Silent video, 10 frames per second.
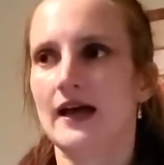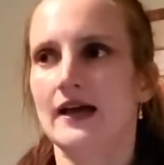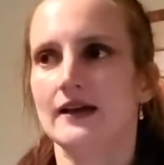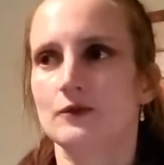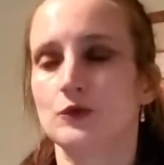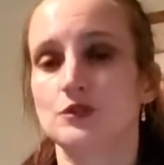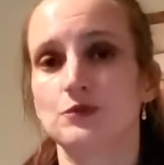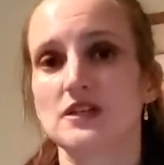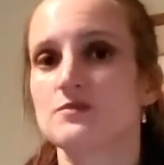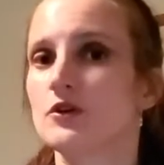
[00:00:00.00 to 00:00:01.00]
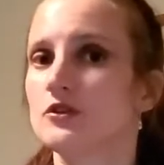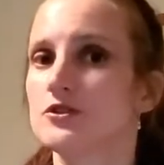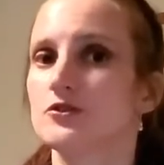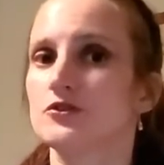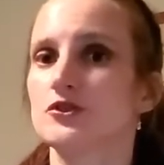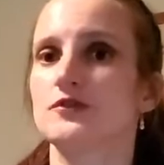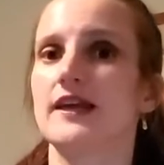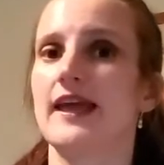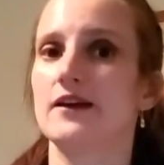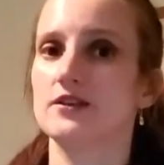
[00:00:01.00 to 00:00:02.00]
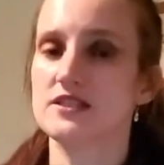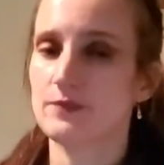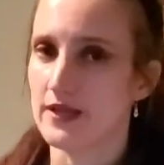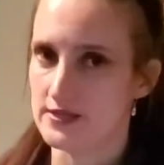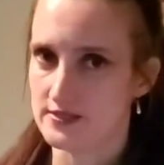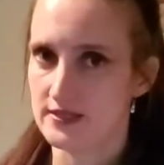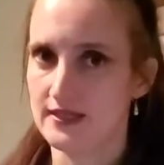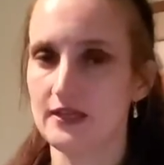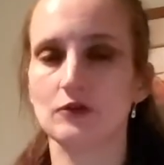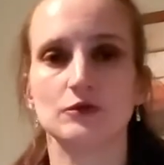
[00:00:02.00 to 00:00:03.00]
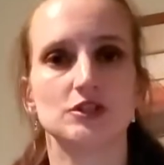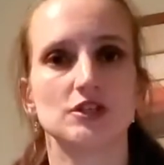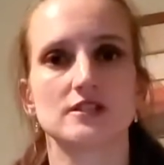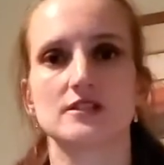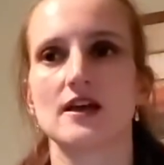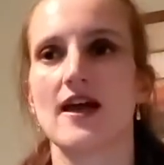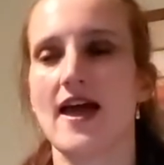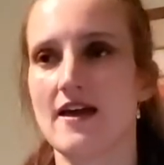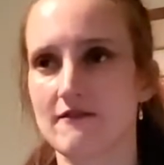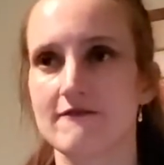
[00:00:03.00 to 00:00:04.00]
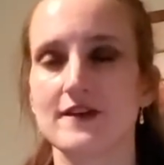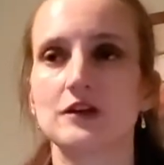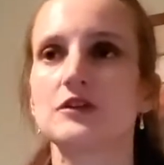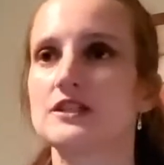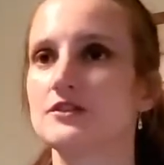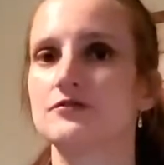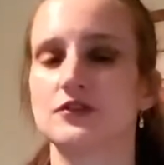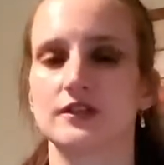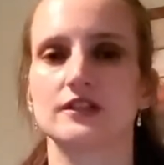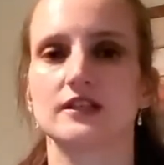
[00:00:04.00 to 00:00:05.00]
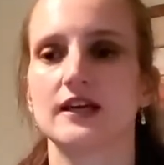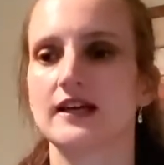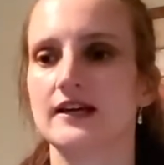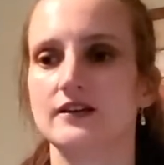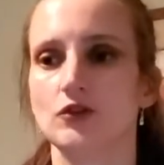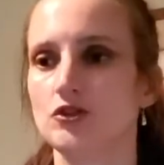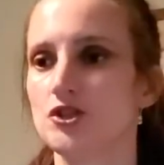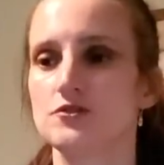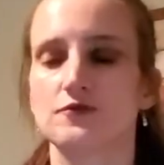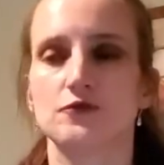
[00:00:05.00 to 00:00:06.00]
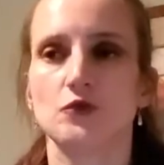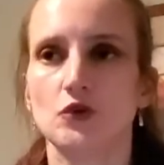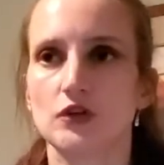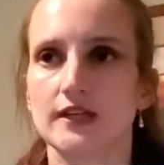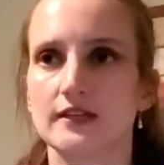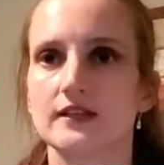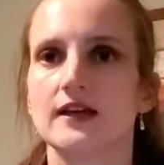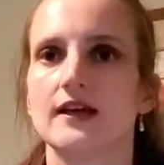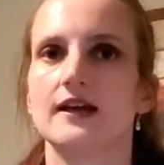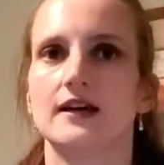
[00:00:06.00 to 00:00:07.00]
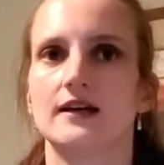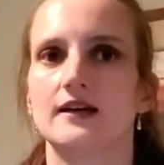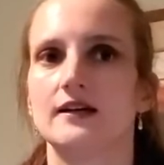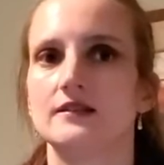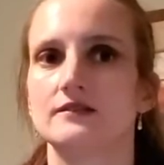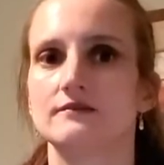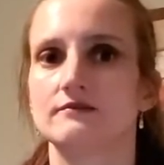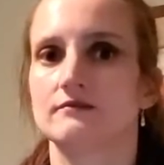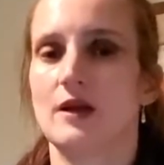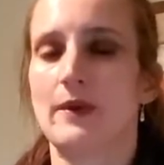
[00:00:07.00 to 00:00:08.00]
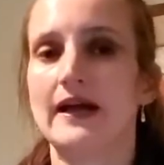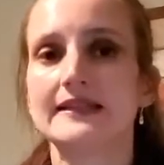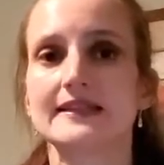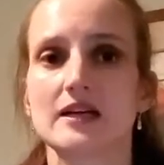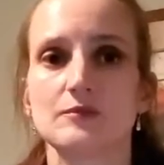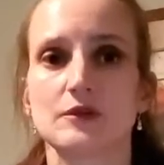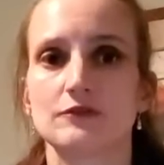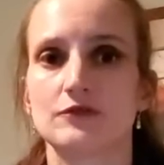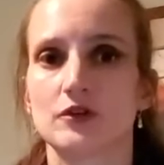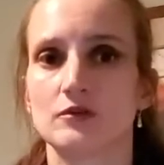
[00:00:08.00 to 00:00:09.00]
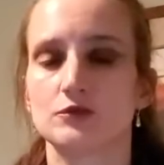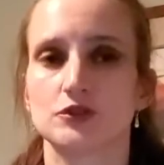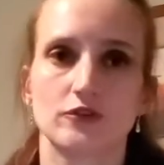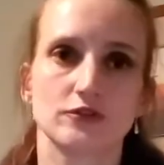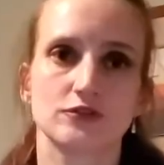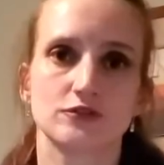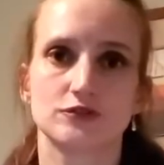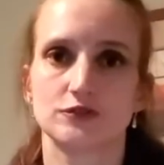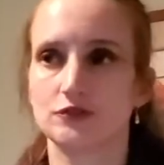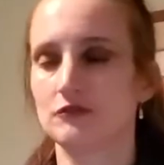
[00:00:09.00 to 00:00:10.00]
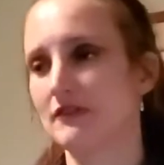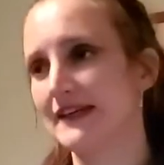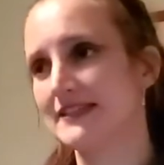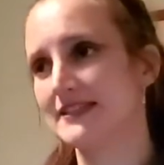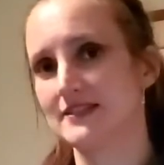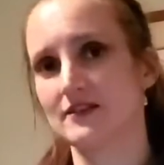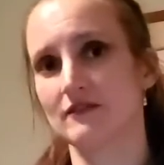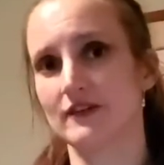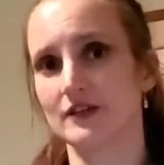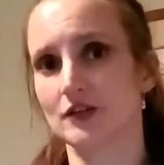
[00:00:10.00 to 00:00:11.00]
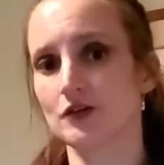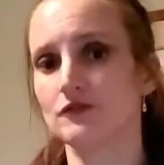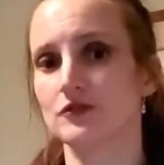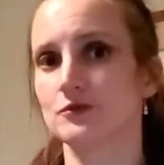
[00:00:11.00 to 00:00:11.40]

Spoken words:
Which brings me also to the airspace, which is very different, not just foreign. A pilot coming from Toronto to do a flight test in Vancouver would